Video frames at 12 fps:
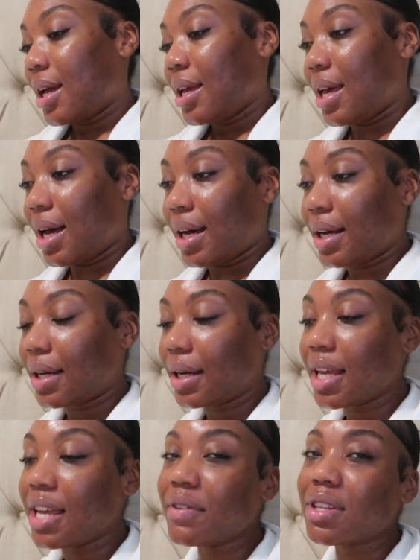
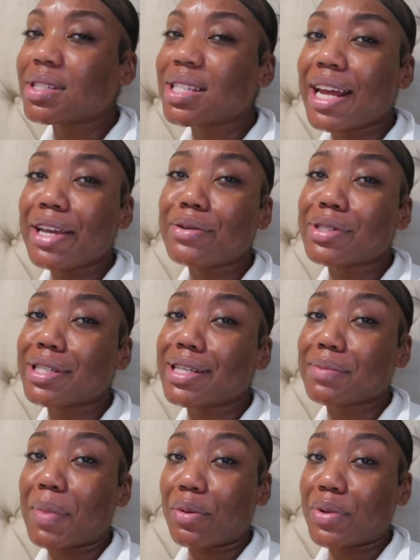yeah even though today usually
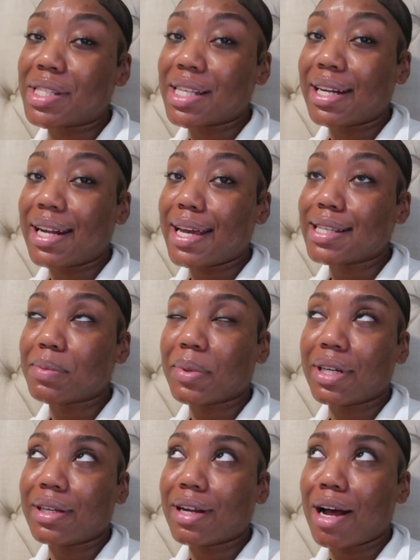is my reset days
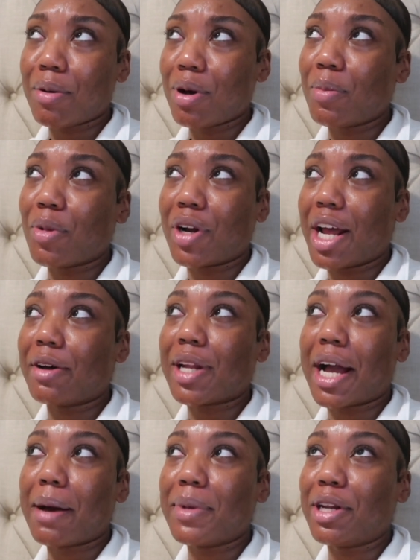but i'm come on out.
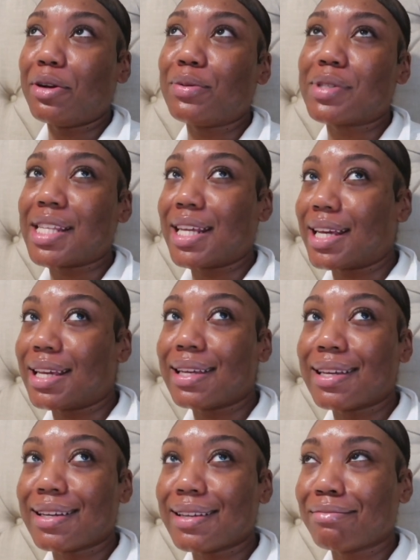like i'm in a new city
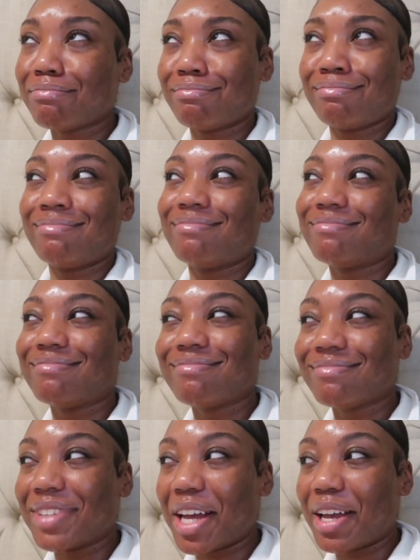
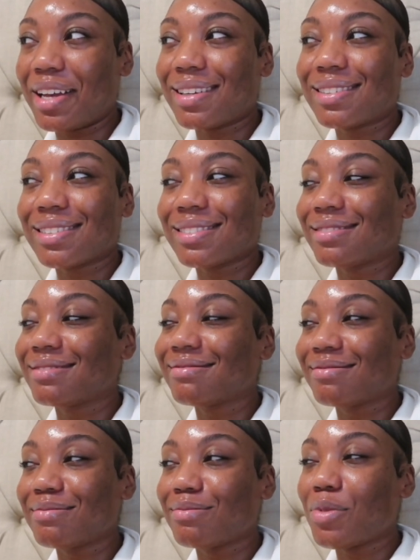like
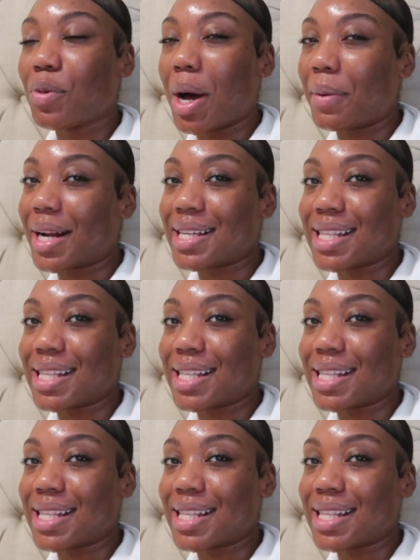why would i